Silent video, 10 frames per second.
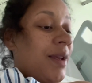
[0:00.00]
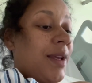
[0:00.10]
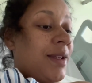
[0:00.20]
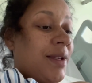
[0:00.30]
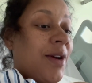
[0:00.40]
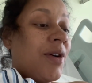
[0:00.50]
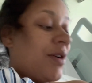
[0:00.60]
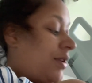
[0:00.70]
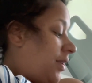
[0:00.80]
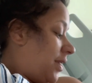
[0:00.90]
is a hard,
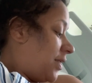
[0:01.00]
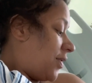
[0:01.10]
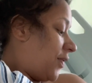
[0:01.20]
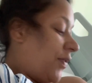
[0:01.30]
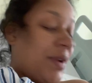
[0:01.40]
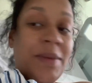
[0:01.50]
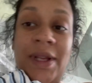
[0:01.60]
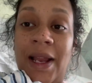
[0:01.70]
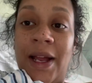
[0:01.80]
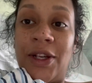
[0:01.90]
it's hard for him to
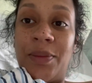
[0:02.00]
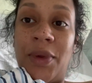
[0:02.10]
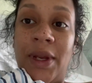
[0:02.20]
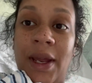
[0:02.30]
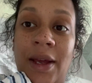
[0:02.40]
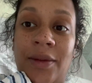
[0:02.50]
latch, but yeah.